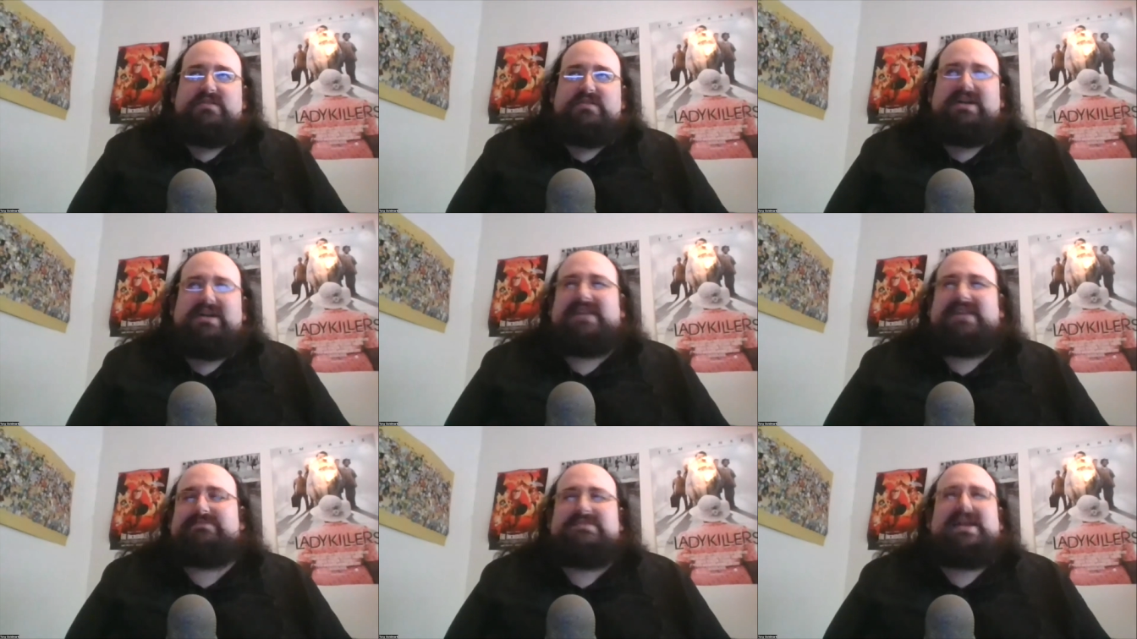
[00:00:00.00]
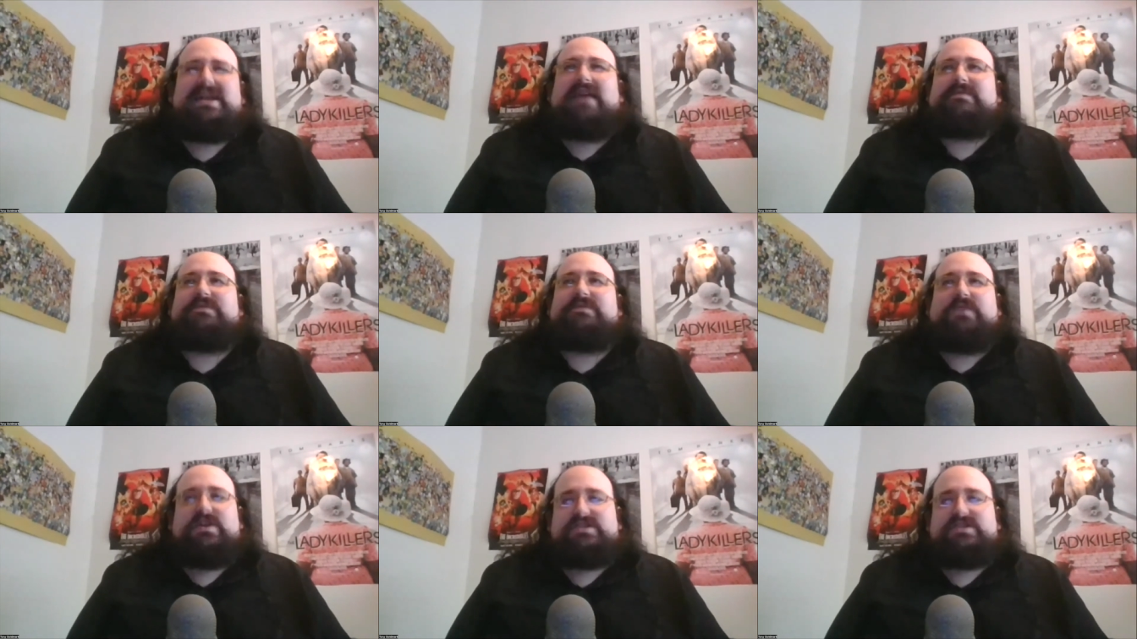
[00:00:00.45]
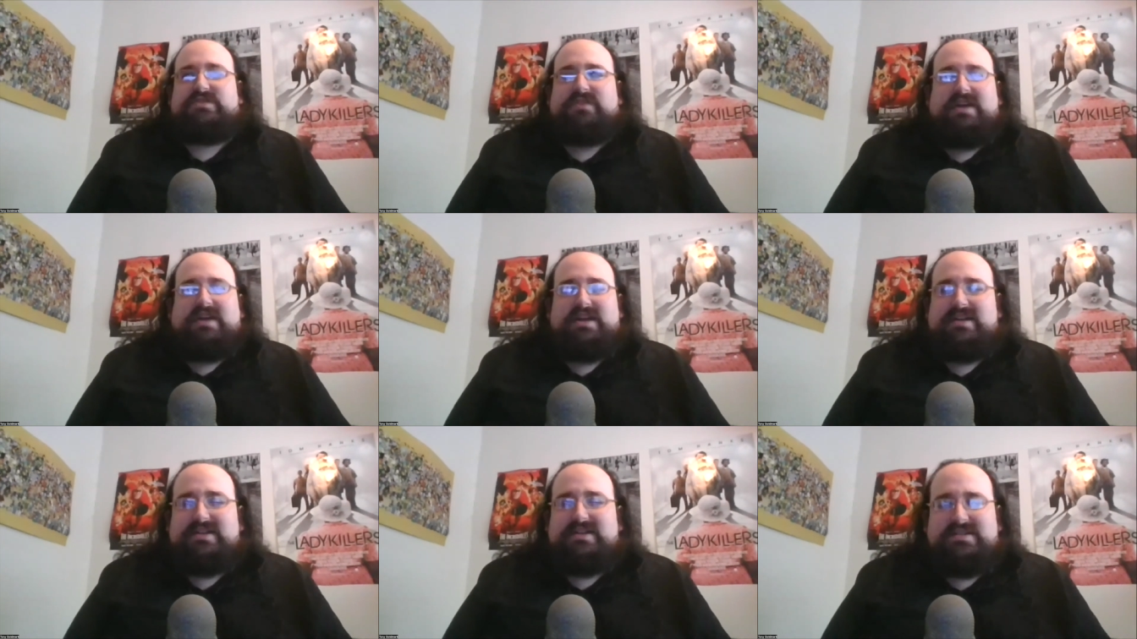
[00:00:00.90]
well not
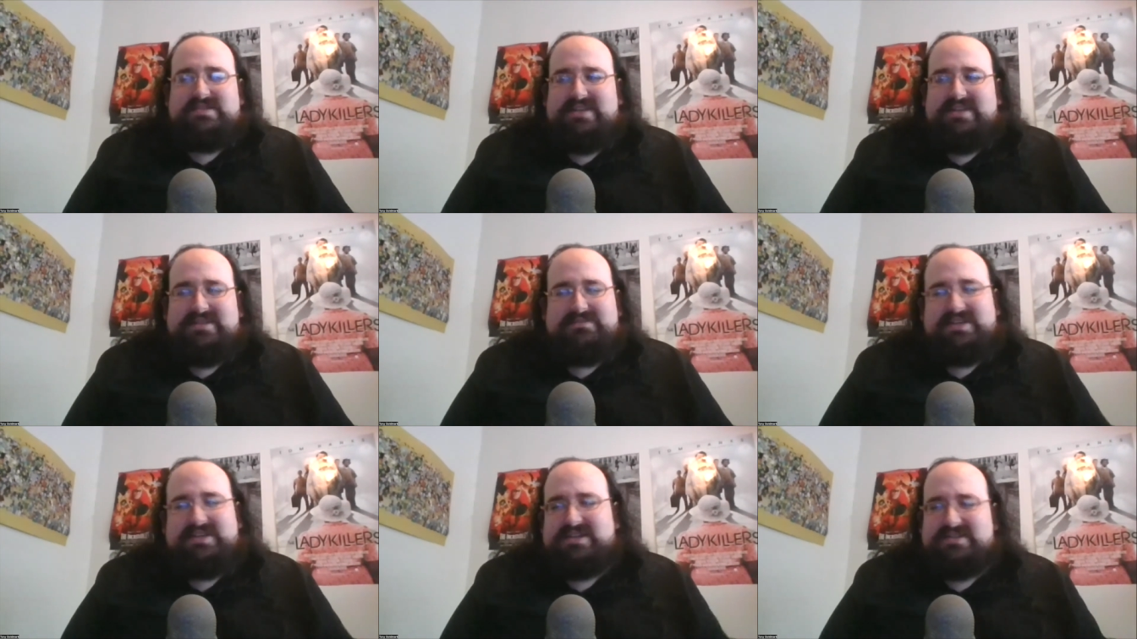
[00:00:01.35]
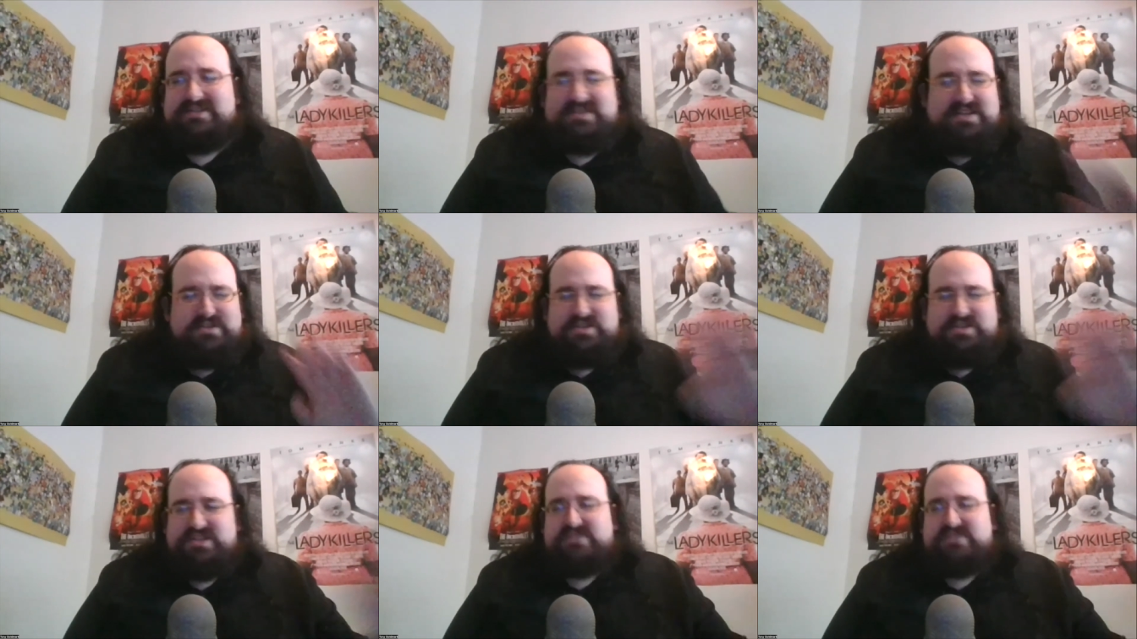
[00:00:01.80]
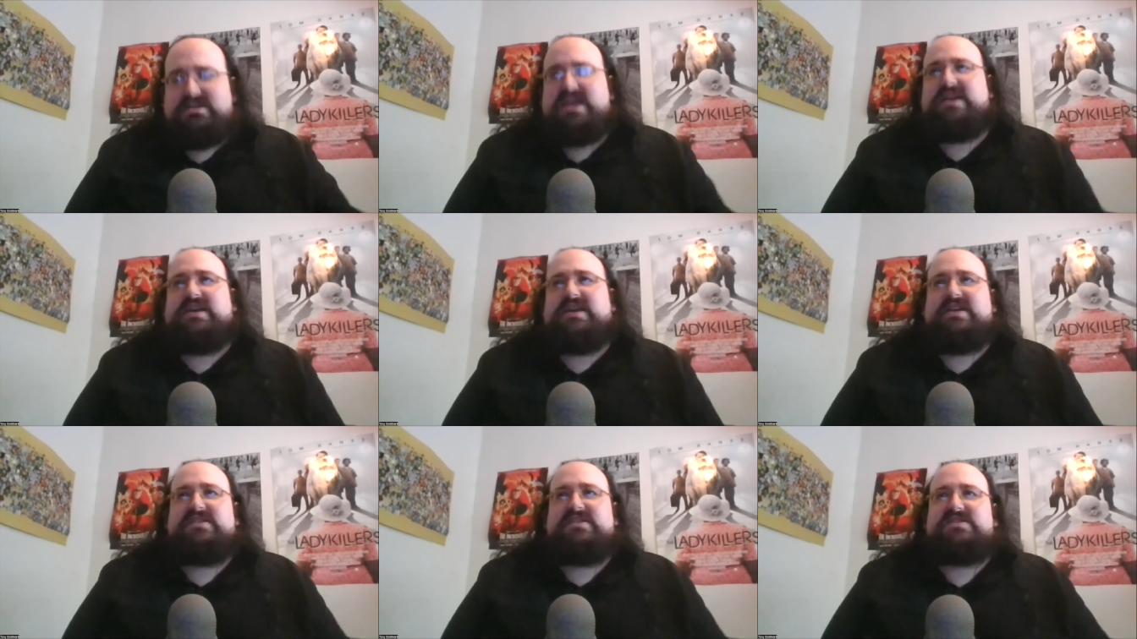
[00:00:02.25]
frustrated it's it because they're just
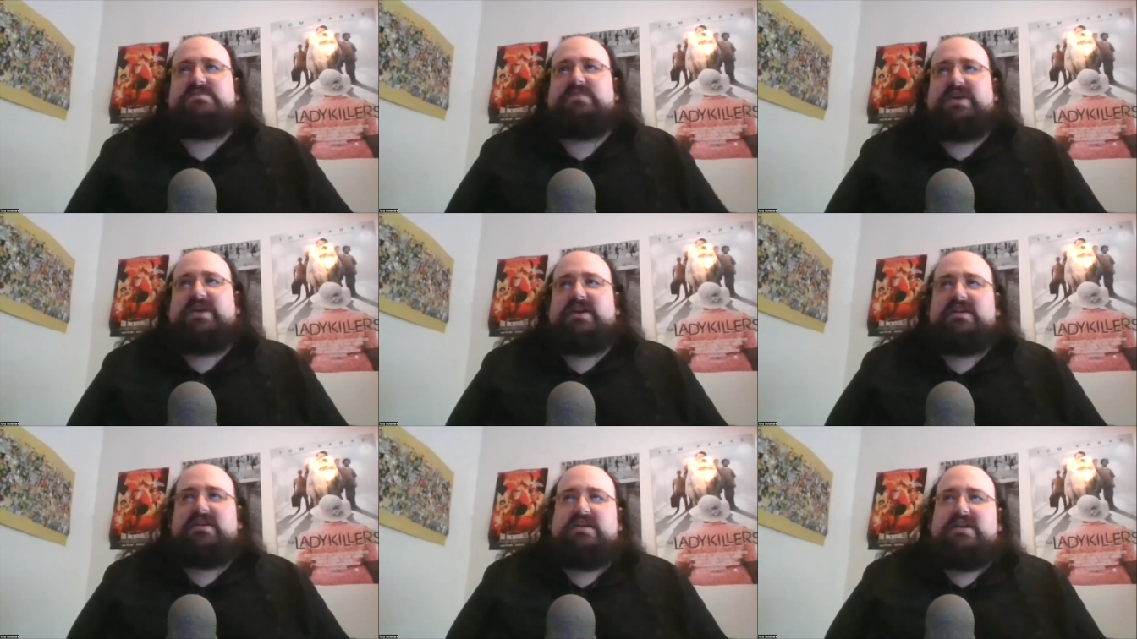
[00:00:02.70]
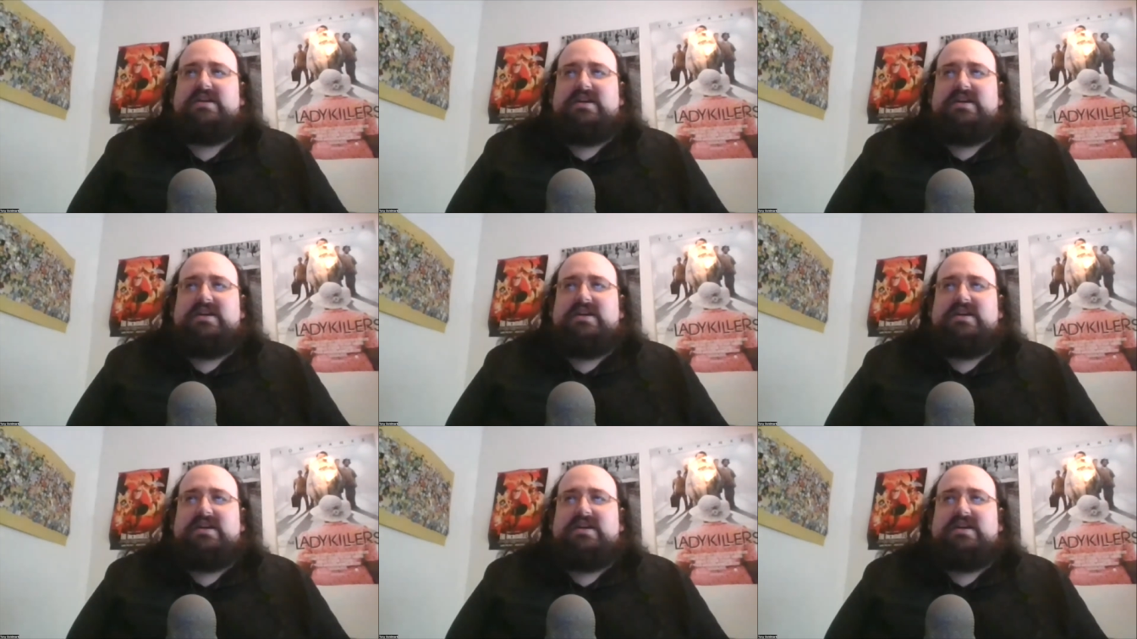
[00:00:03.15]
idiots but